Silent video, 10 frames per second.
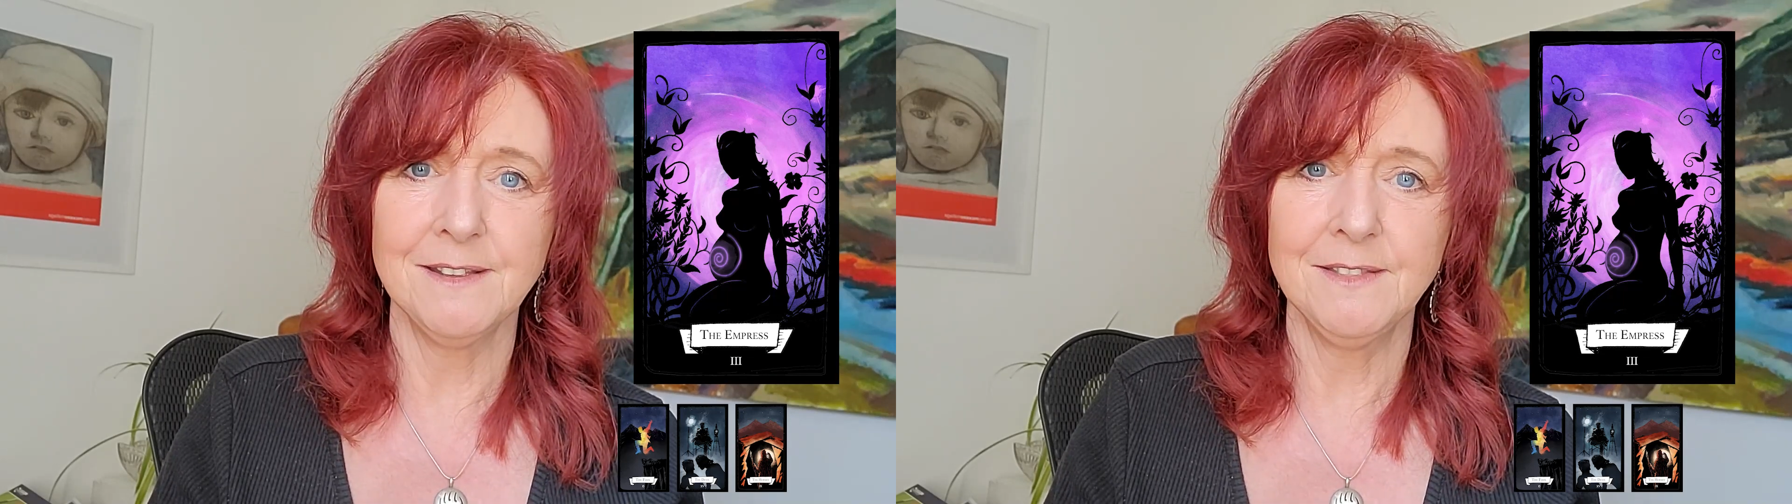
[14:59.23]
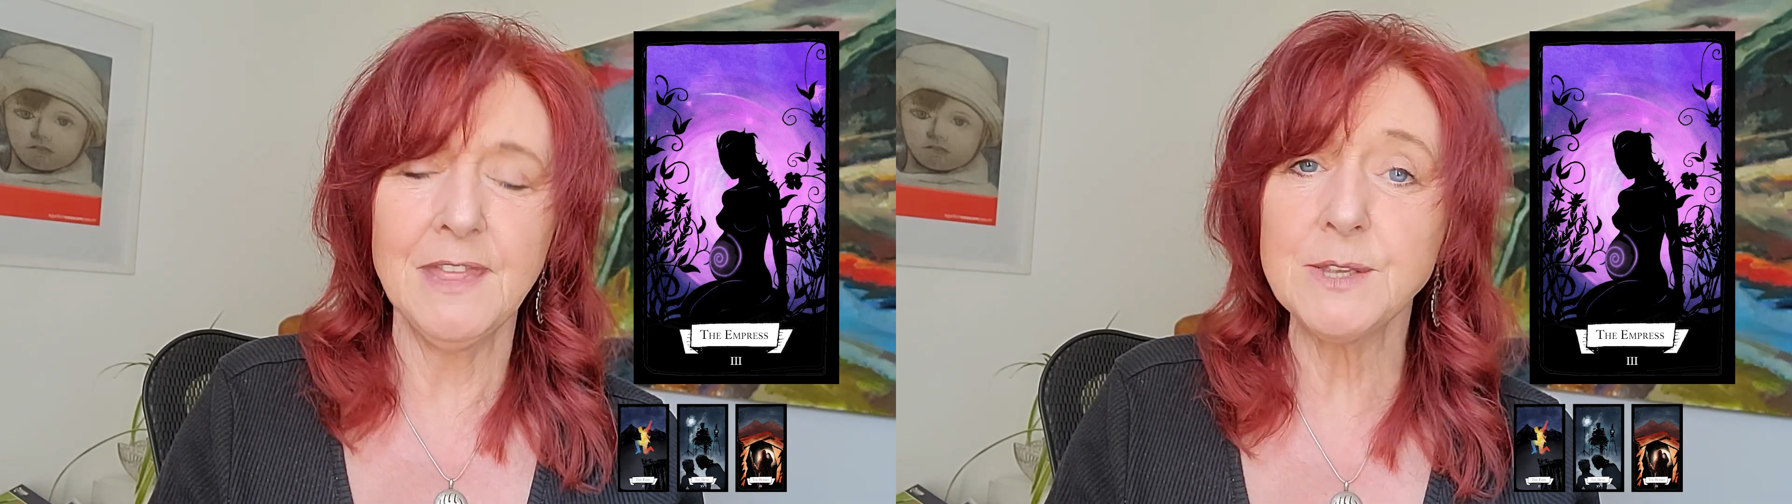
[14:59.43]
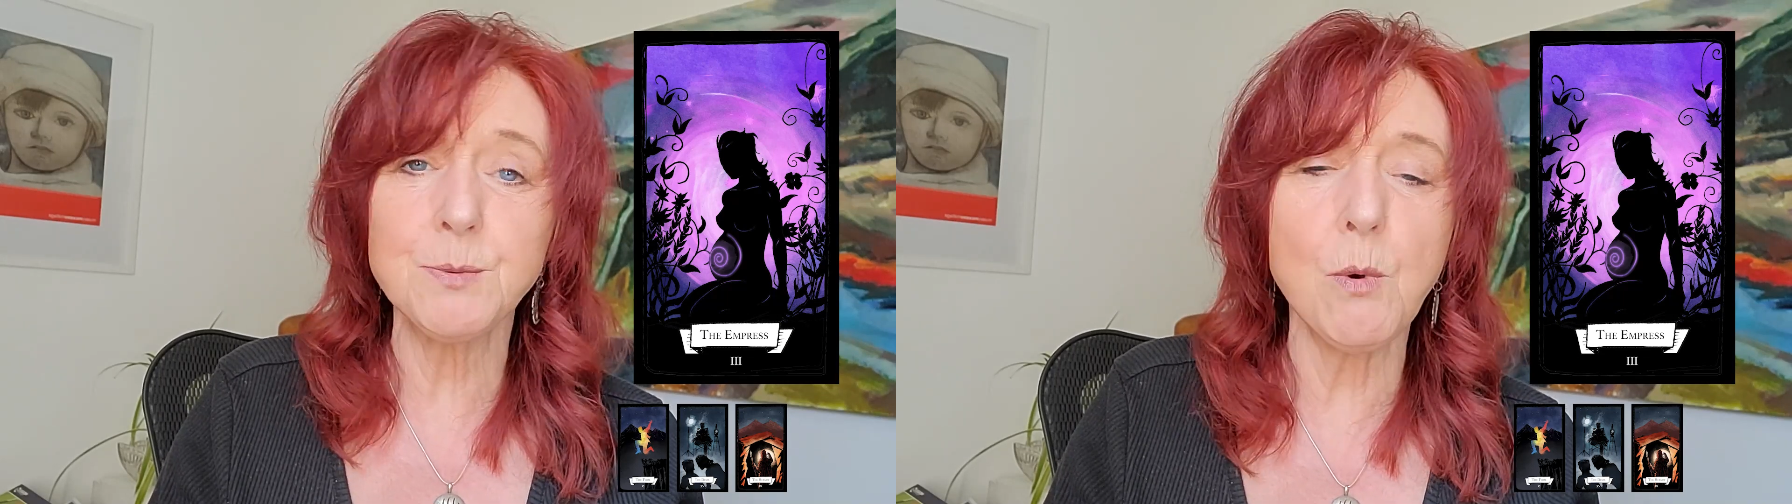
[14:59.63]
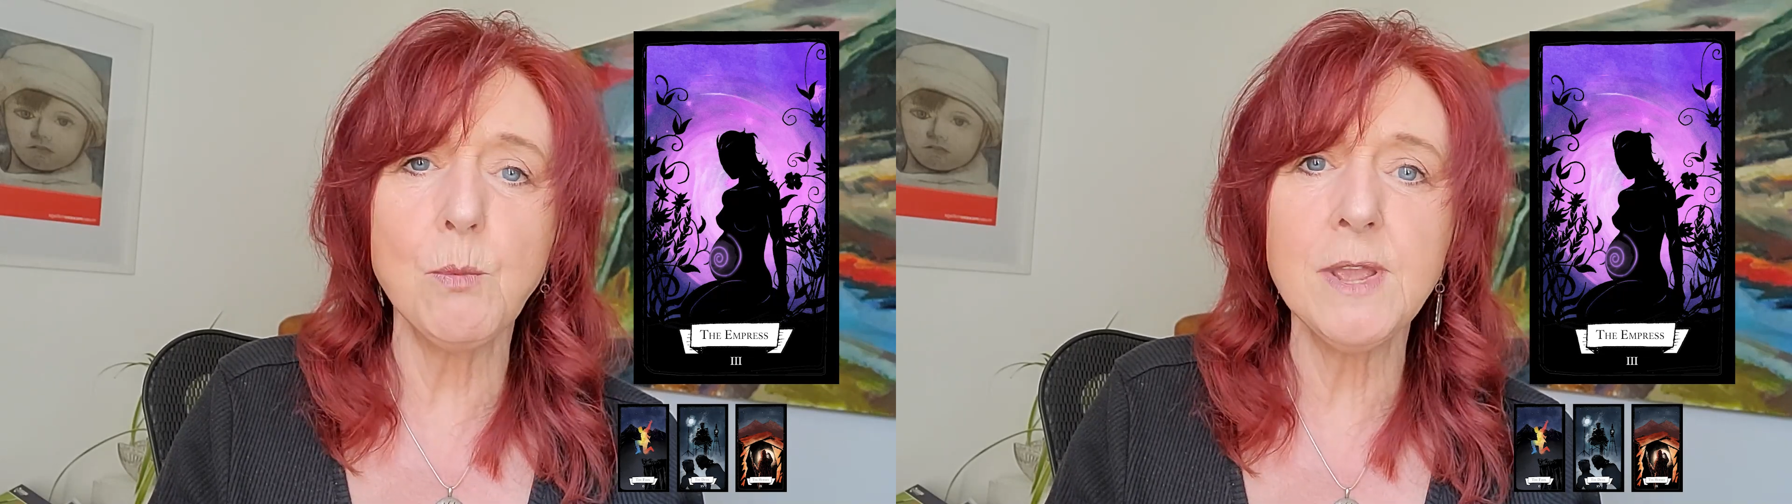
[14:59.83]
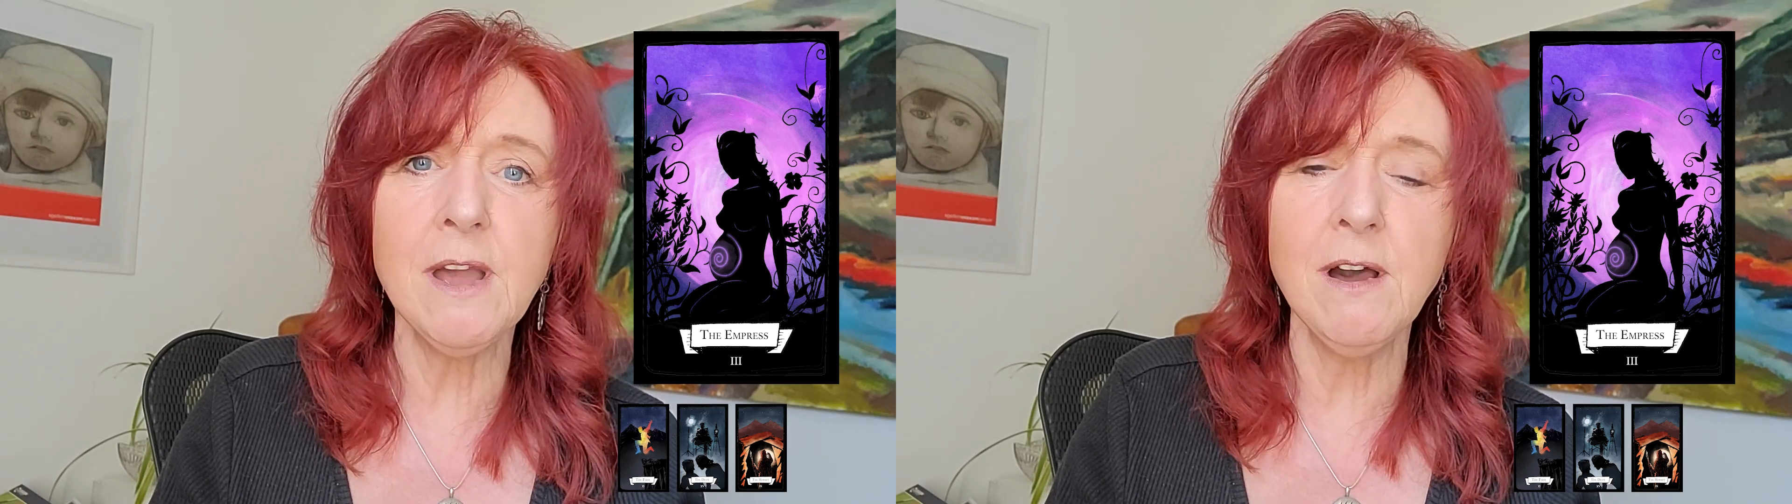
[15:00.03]
That's what
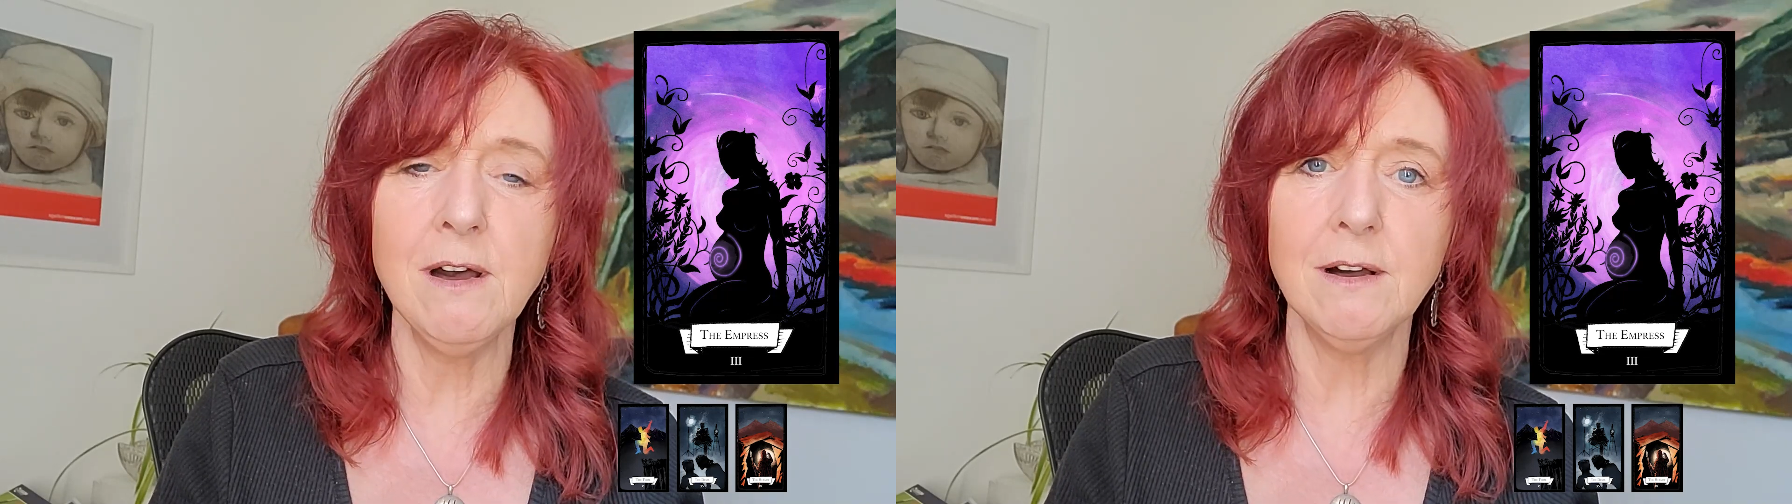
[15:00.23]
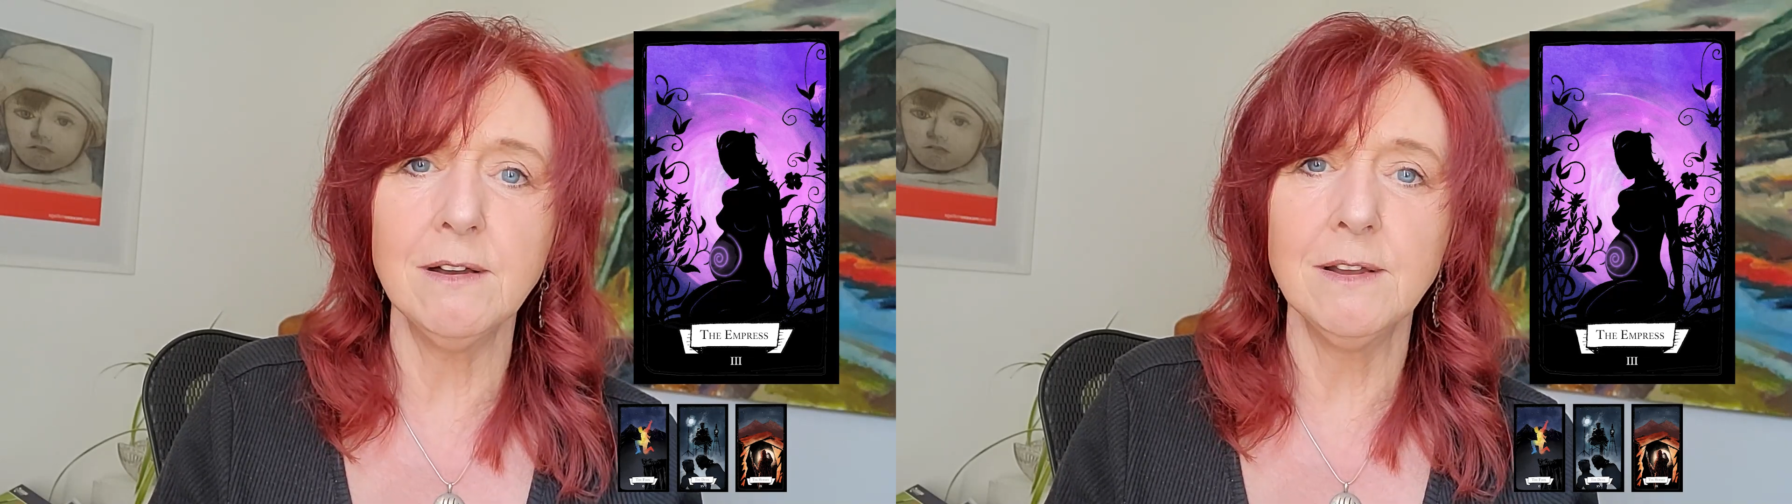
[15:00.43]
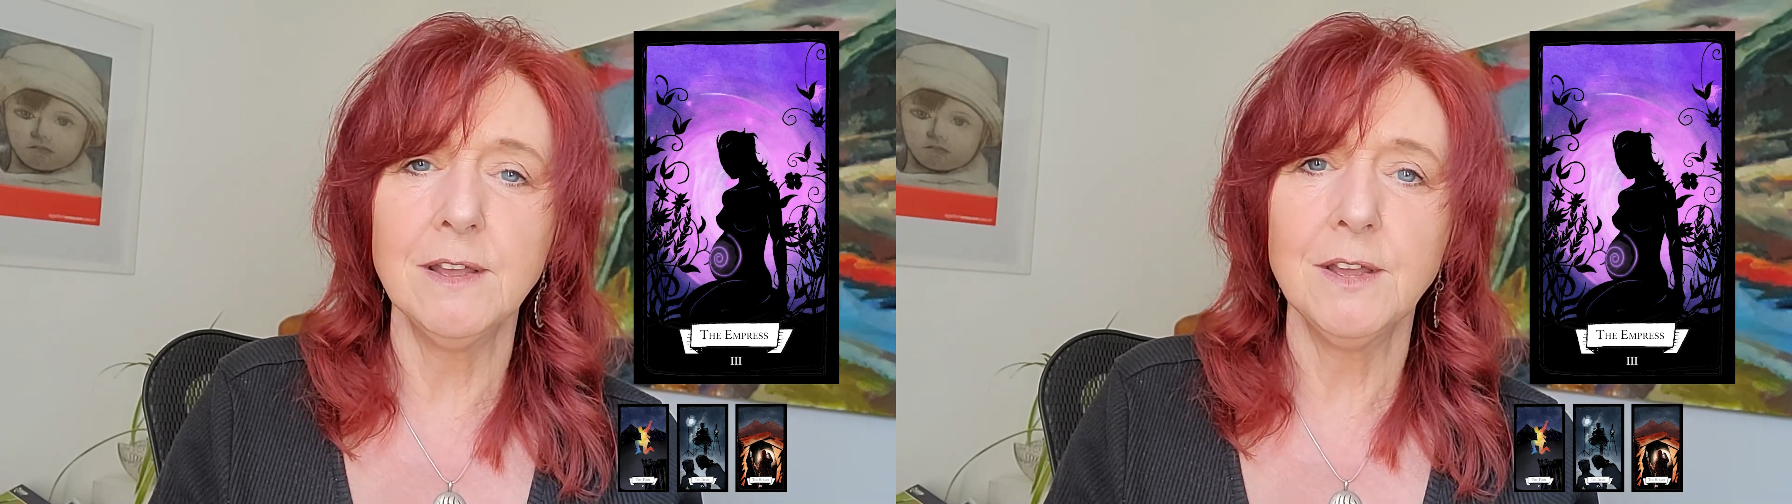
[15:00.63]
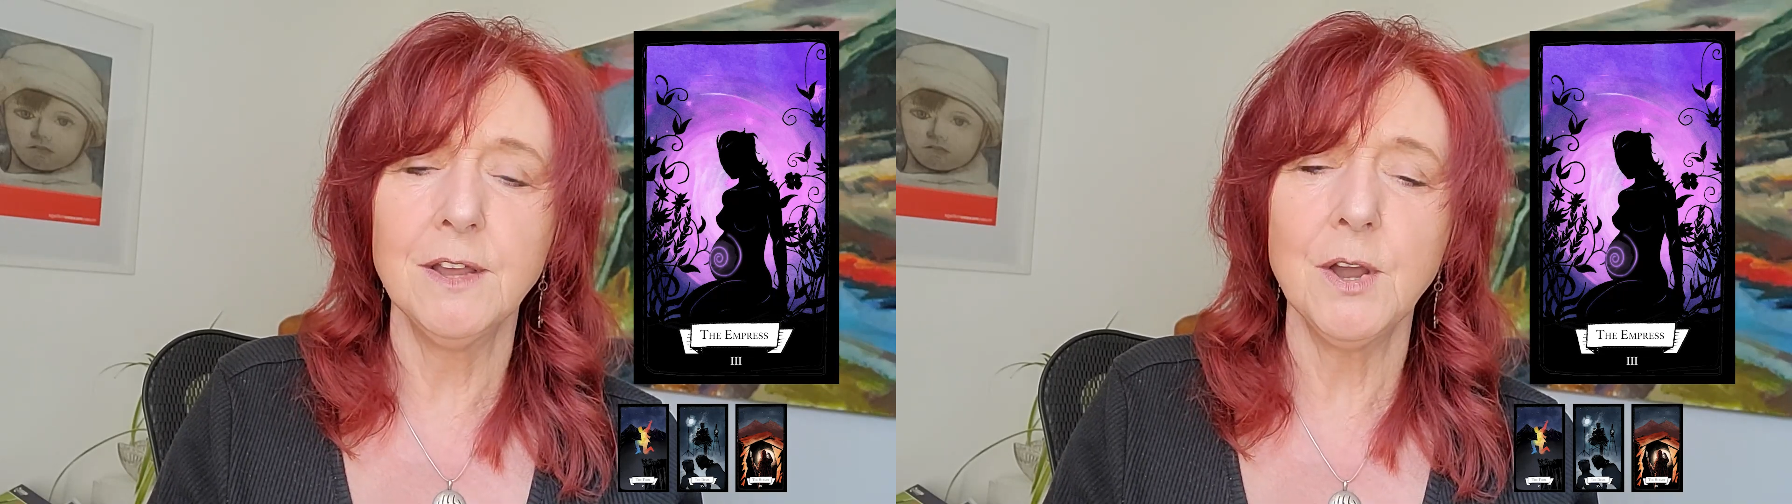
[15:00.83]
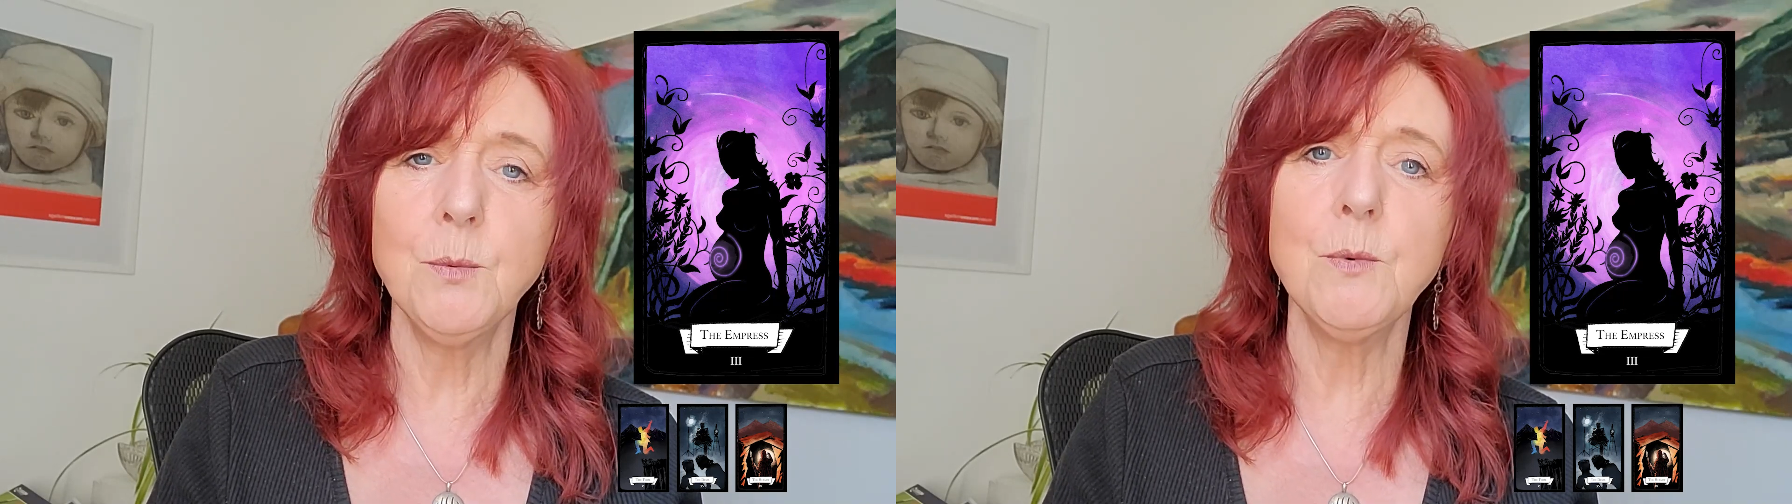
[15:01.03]
we are. And